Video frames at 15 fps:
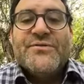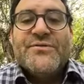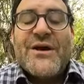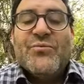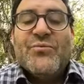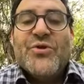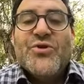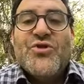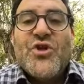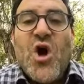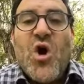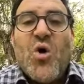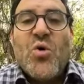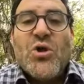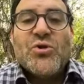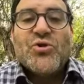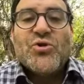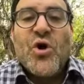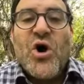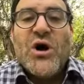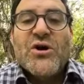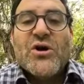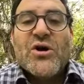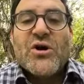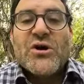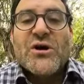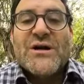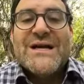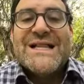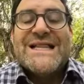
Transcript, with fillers: they will no longer